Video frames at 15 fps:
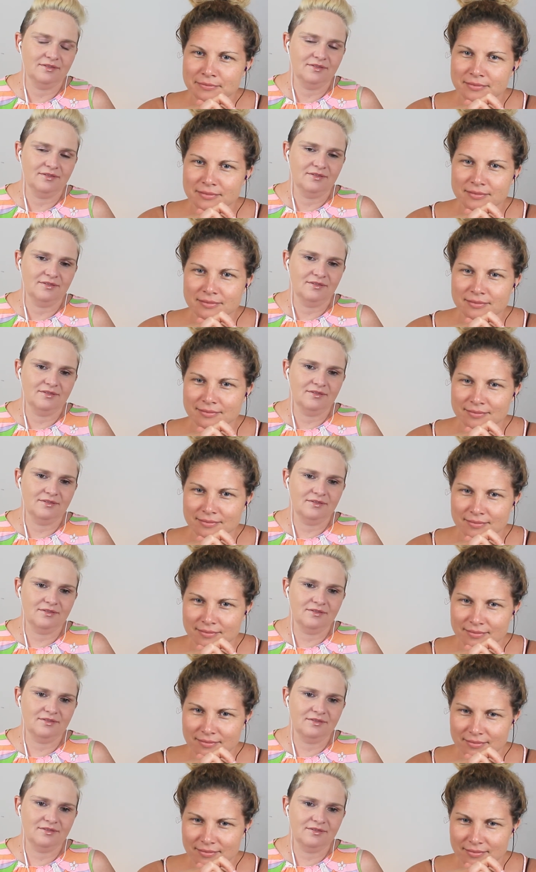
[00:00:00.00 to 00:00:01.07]

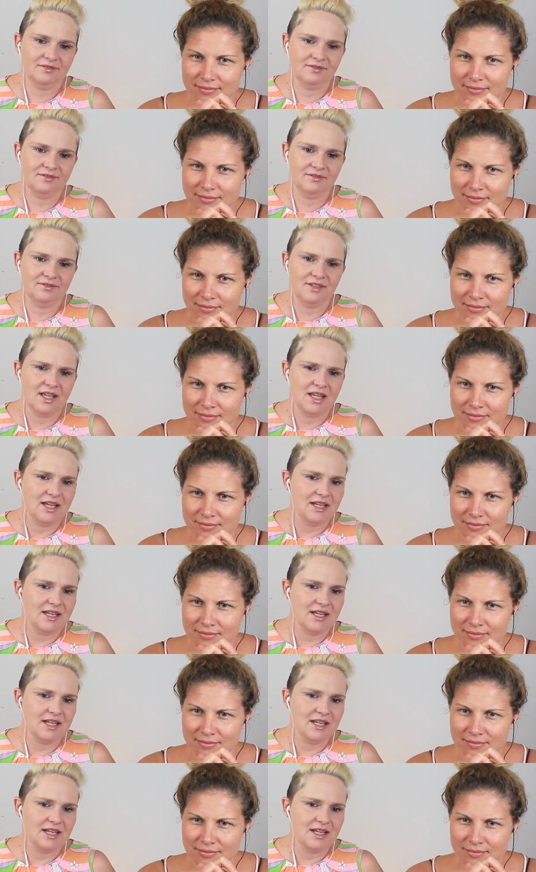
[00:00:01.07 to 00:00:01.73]
No one is speaking in this clip.